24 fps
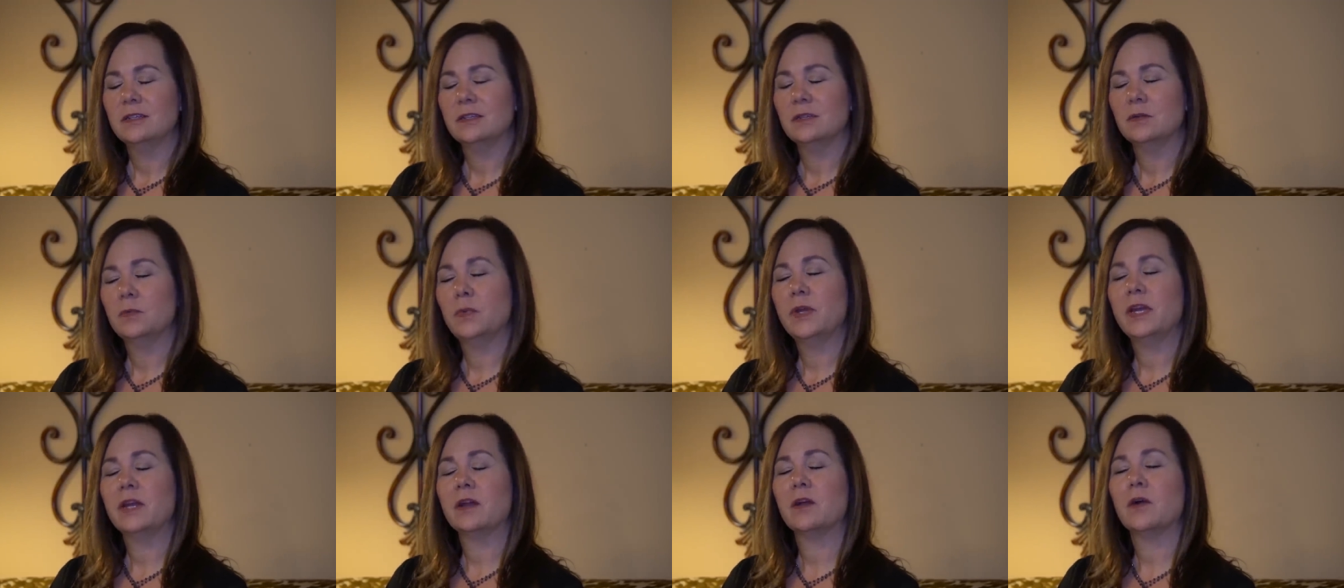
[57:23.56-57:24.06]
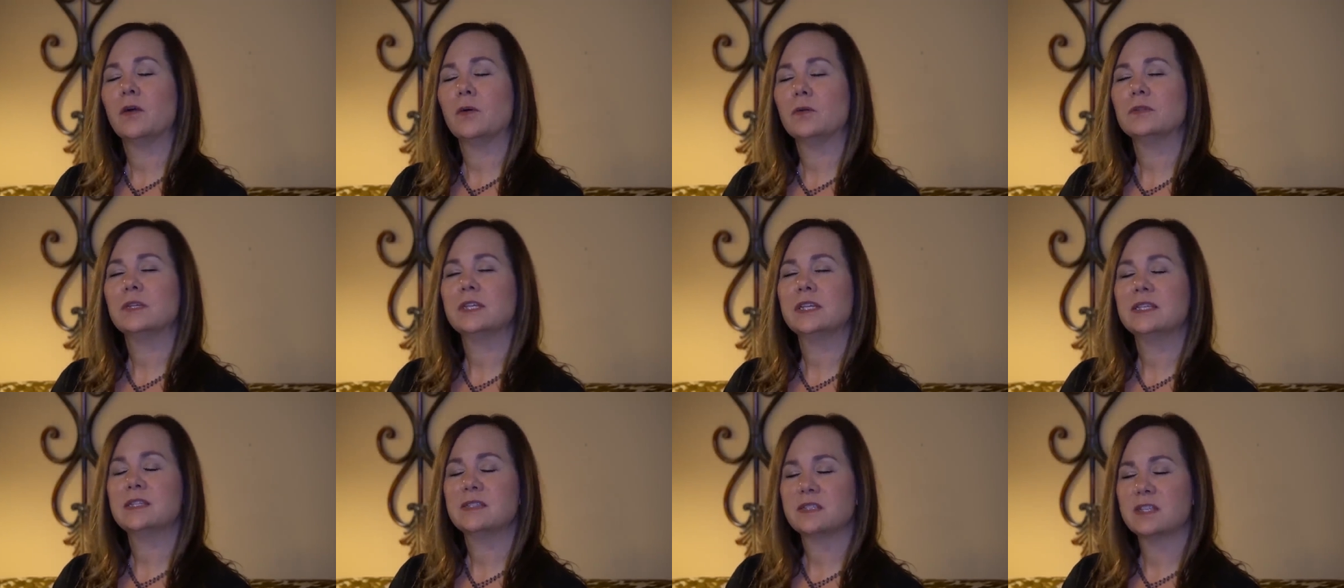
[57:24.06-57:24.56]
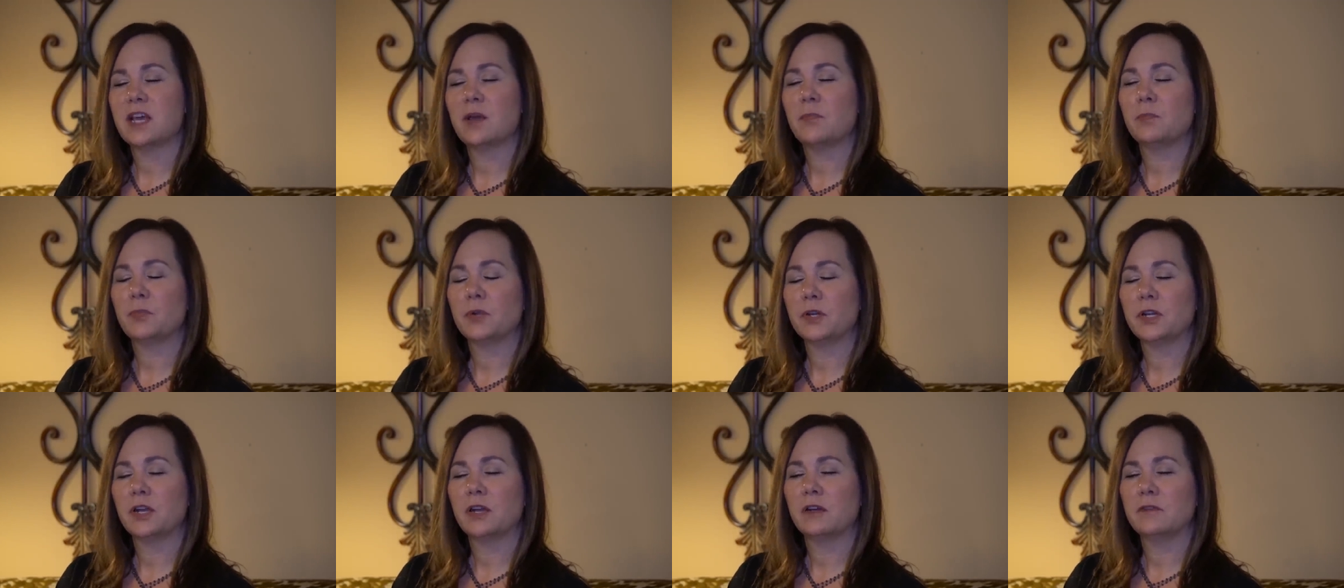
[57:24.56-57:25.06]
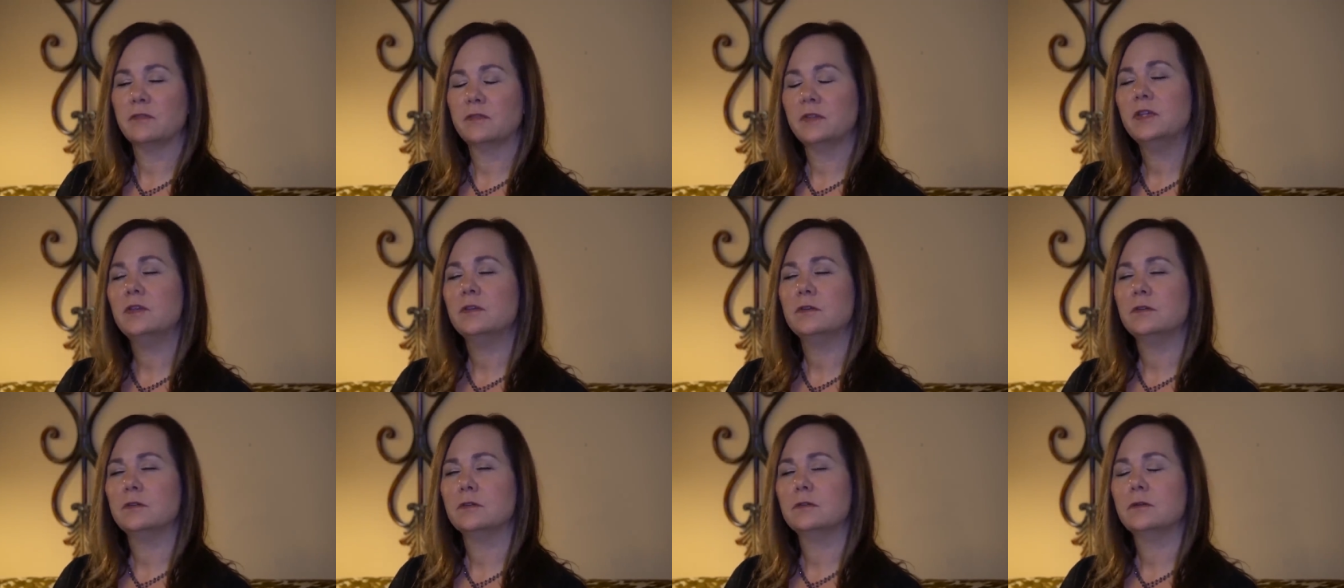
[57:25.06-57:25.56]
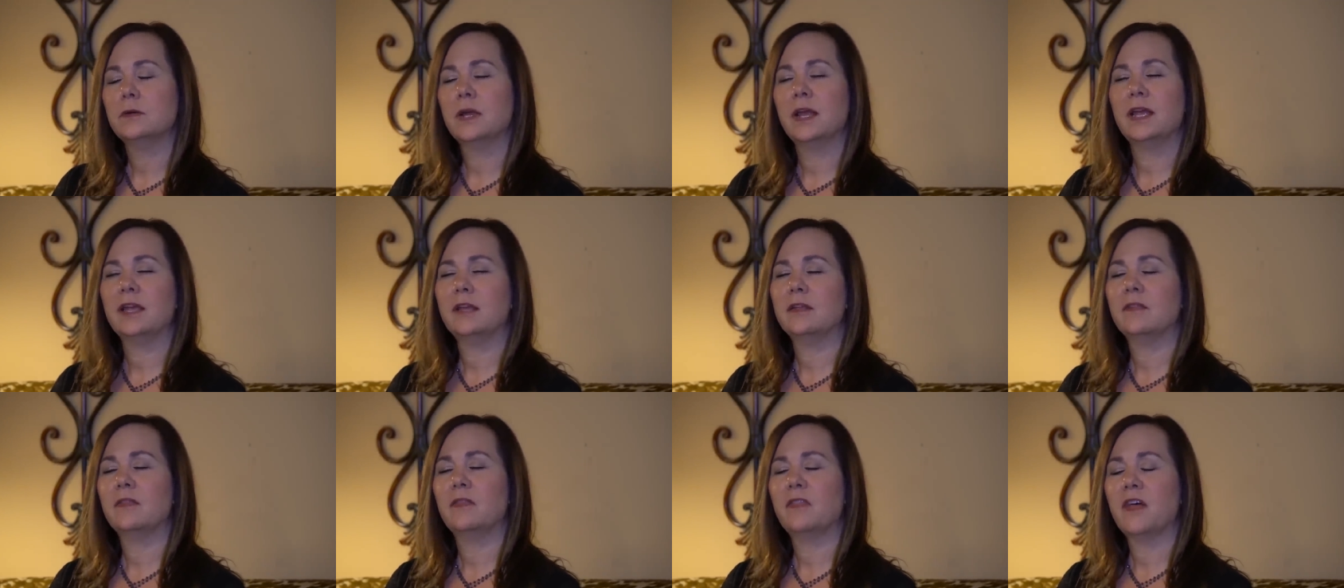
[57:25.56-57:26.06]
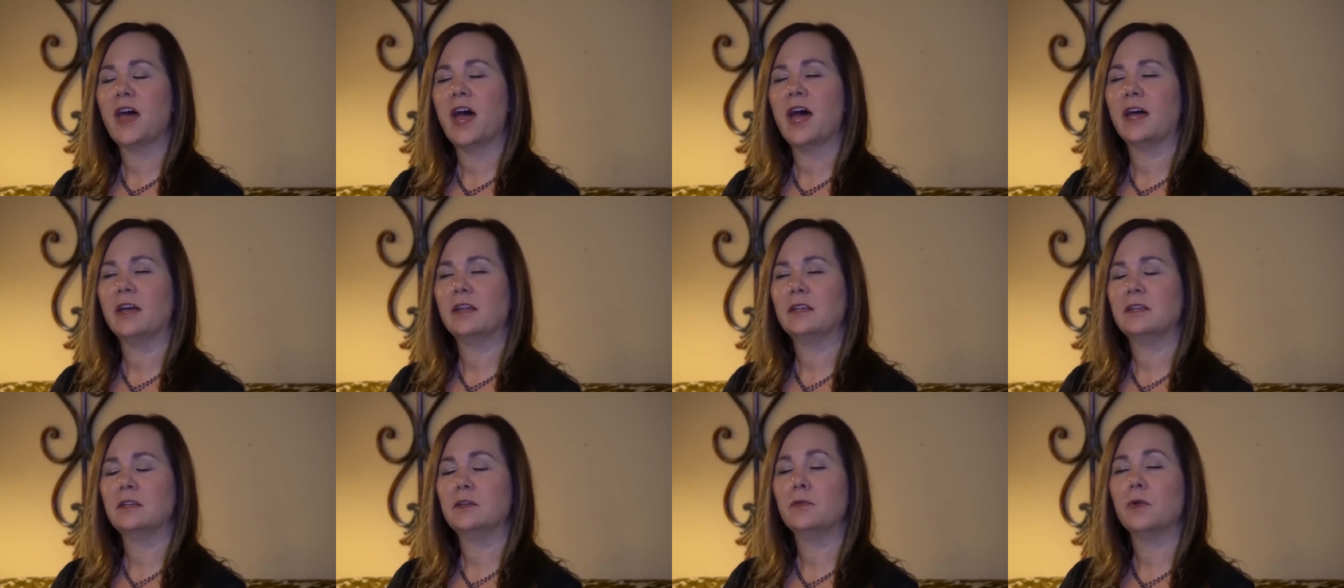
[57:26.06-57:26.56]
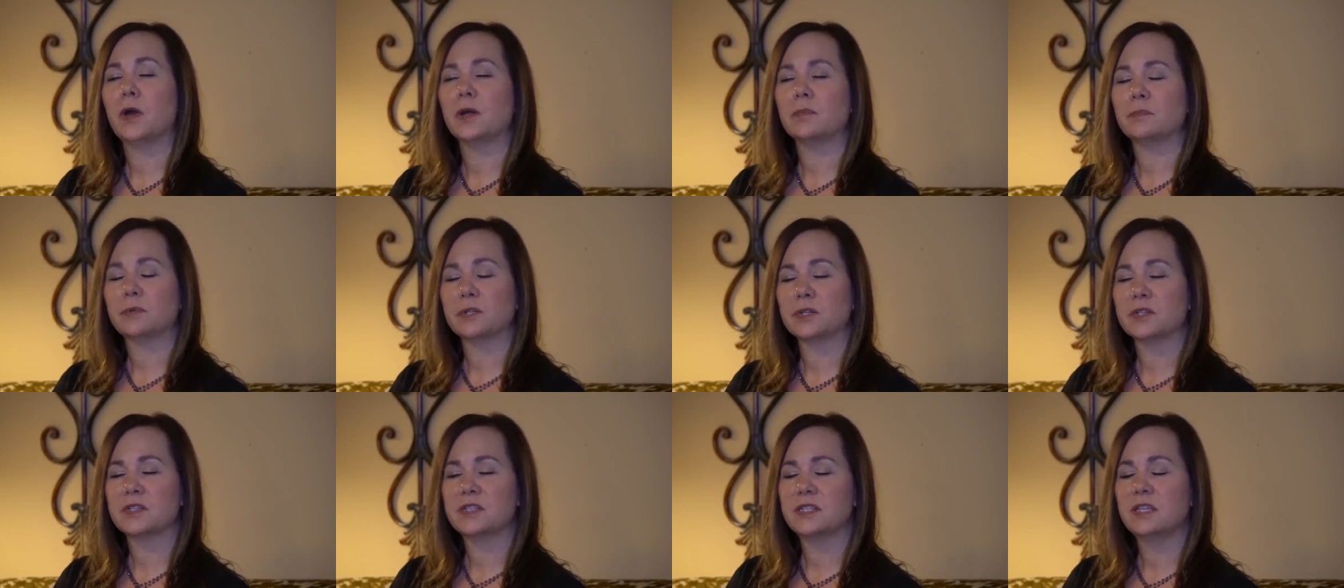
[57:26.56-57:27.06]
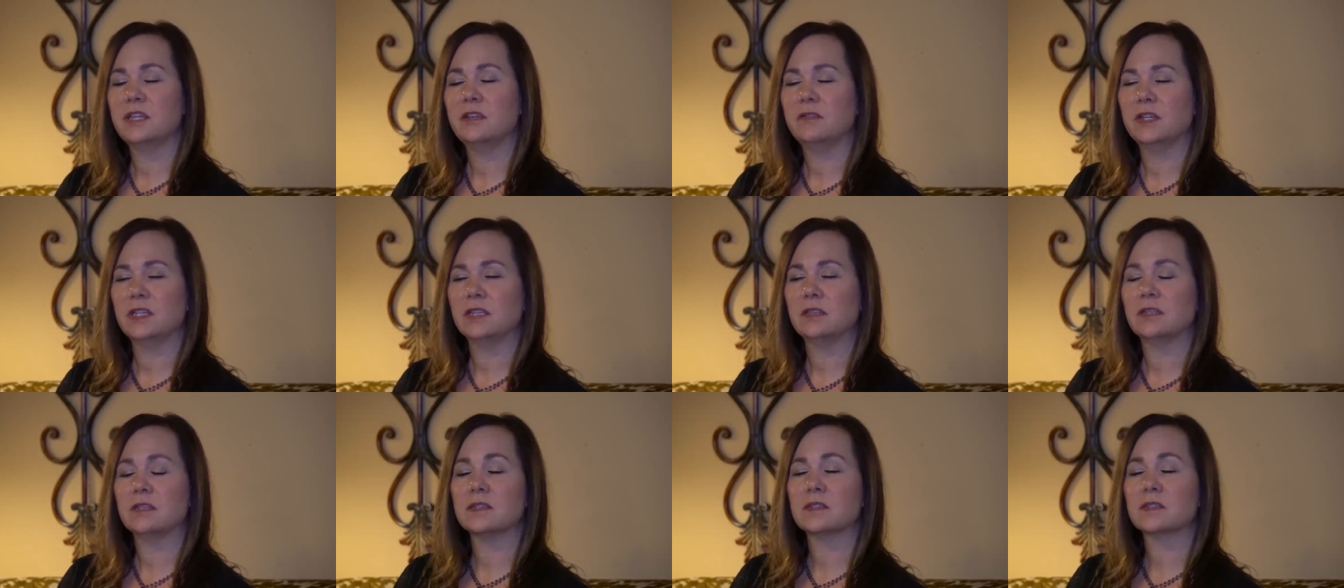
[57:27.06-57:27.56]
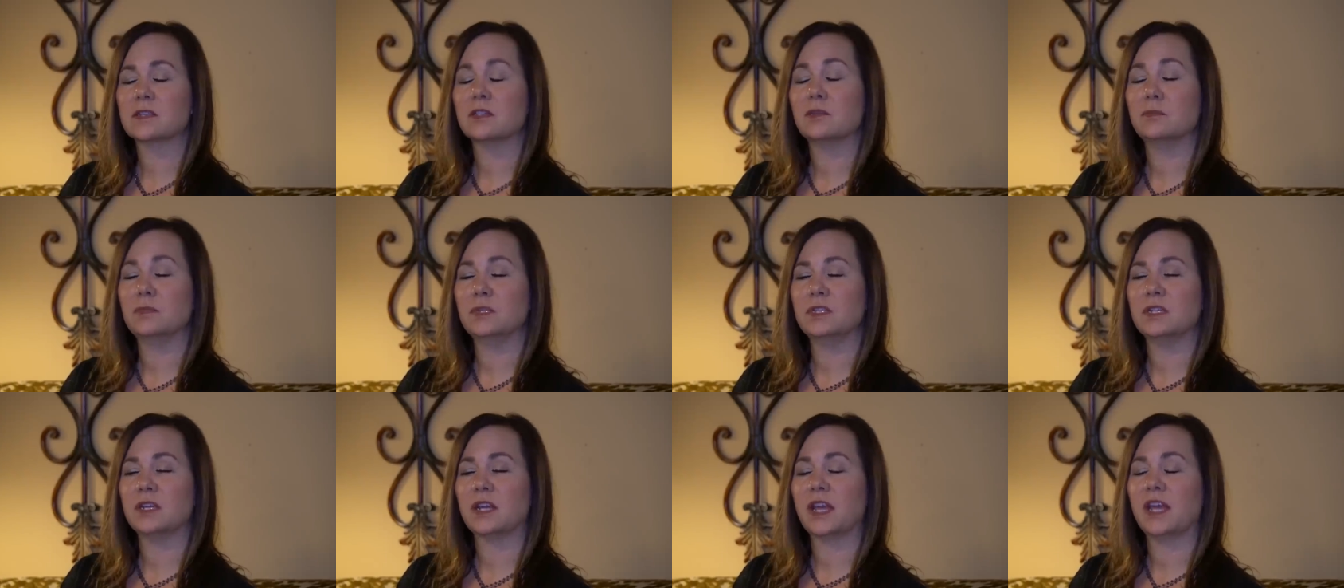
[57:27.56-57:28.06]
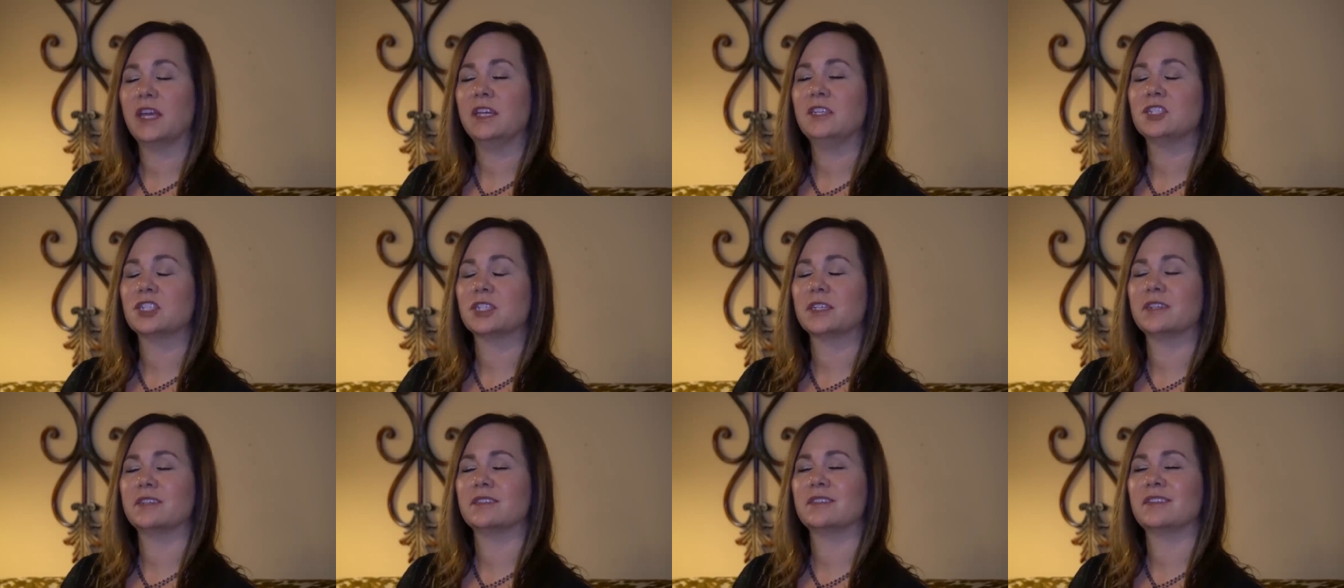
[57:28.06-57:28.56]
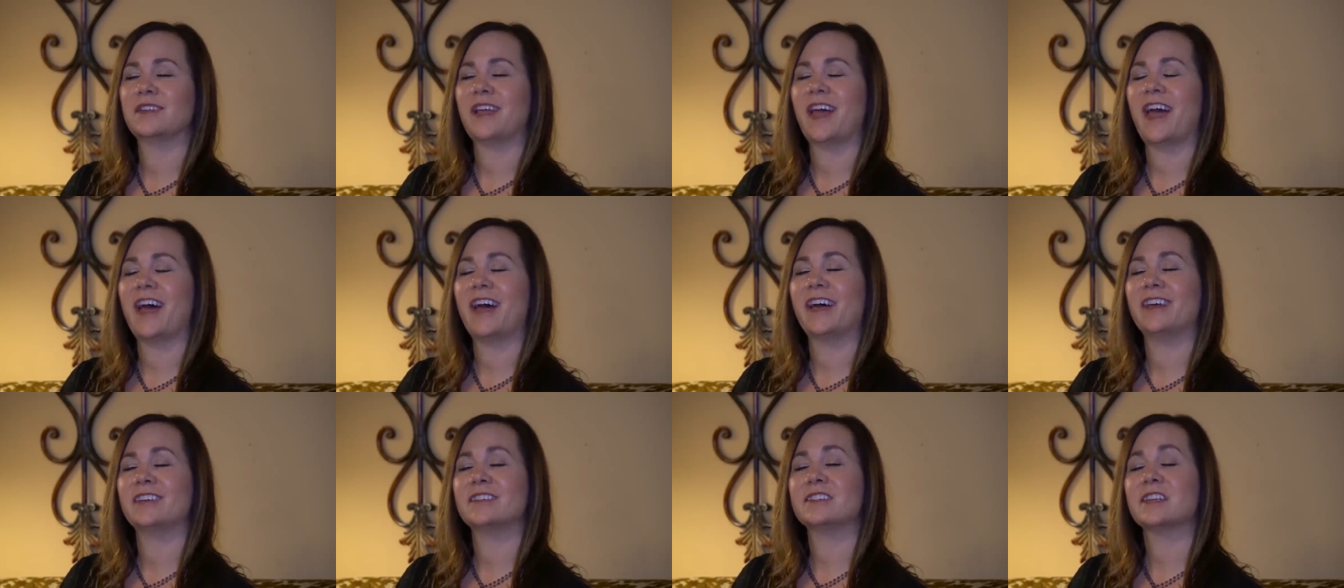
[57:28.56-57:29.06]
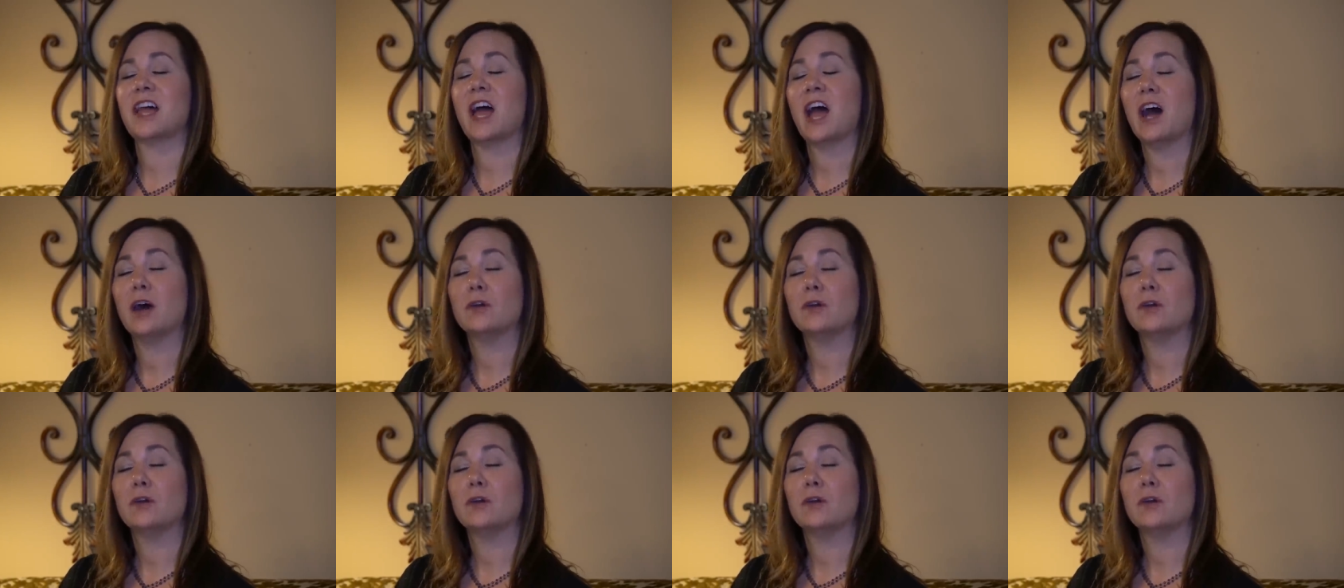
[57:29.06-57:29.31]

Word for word: We are only separate of you in that you are perceiving this communication as